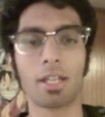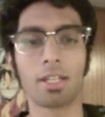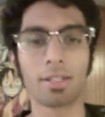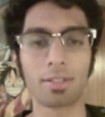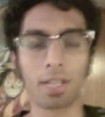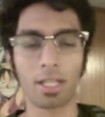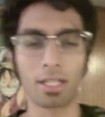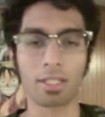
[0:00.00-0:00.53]

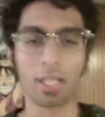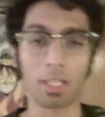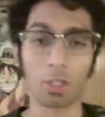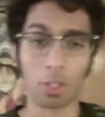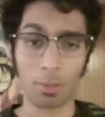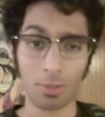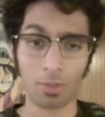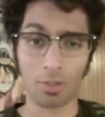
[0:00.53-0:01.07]
and I
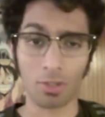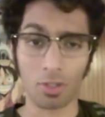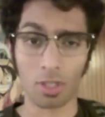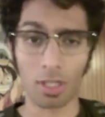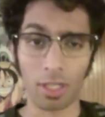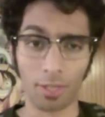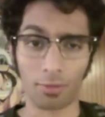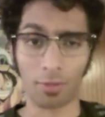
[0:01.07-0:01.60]
decided to take a
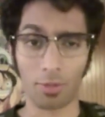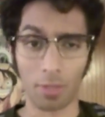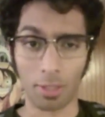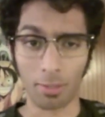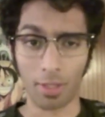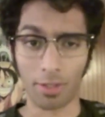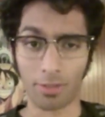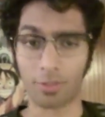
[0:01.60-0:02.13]
trip to
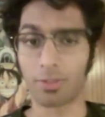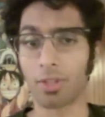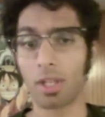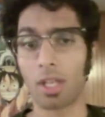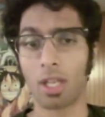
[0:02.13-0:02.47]
Australia for 3